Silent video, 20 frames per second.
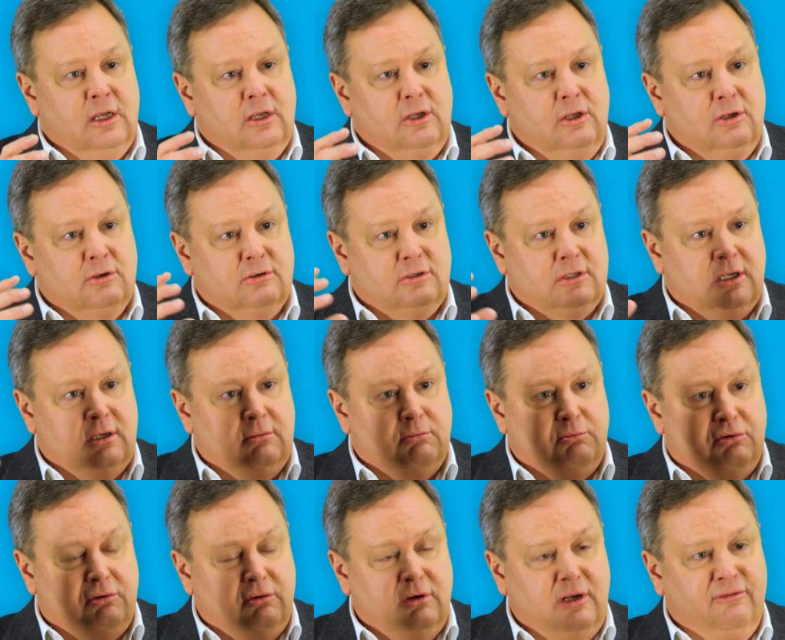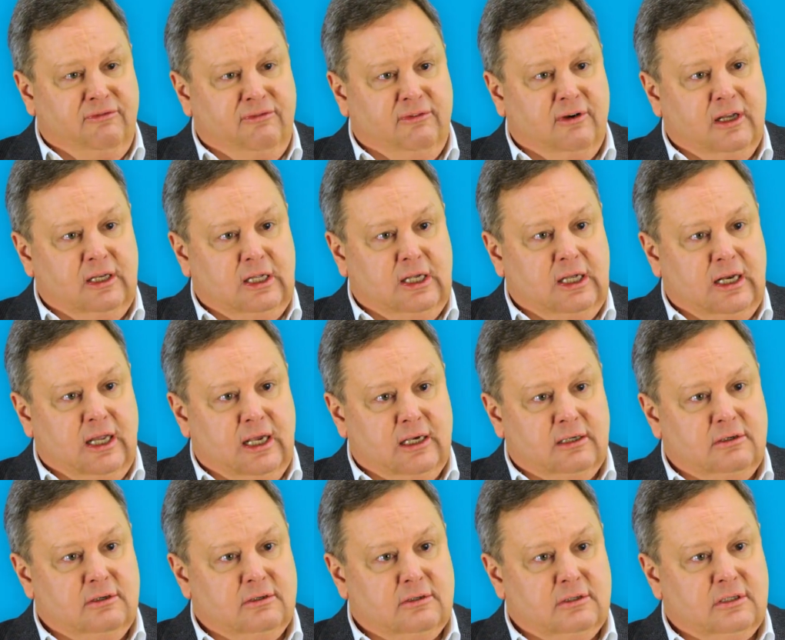using predefined
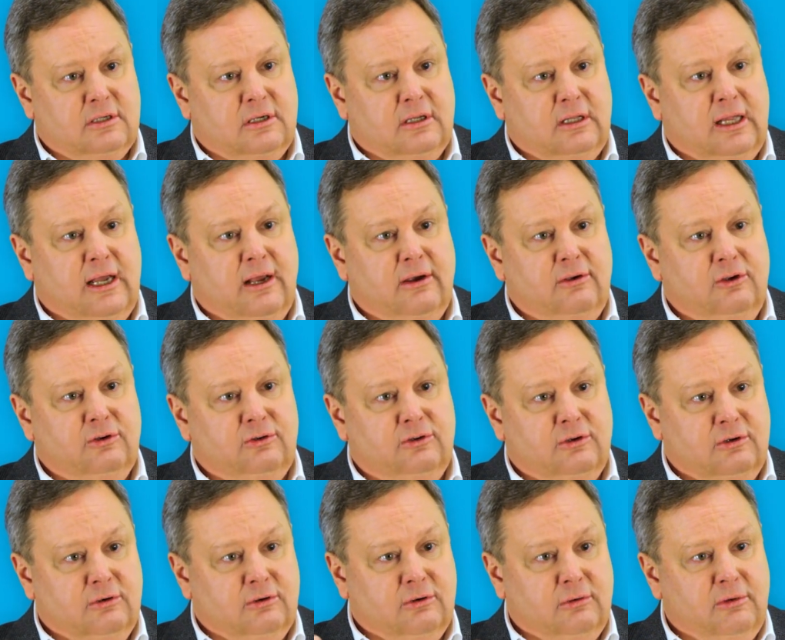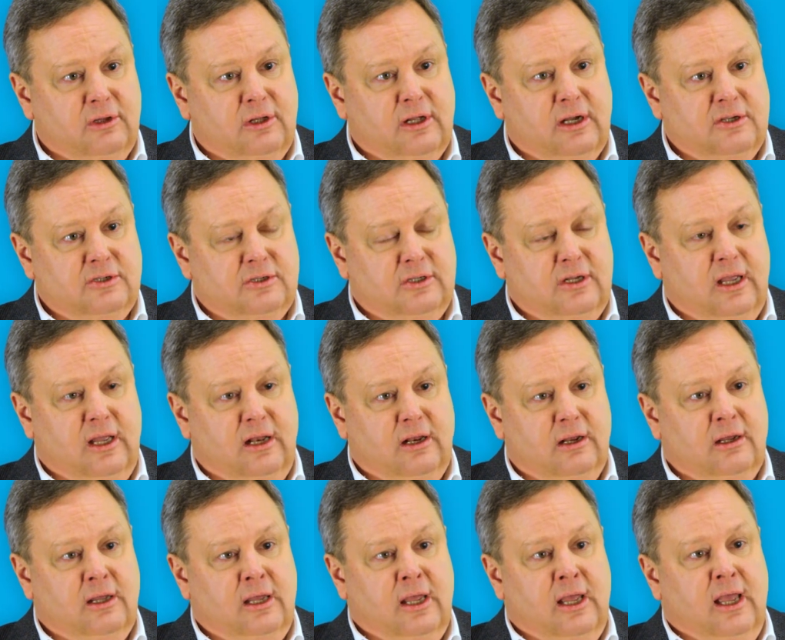connectors that allow you to normalize data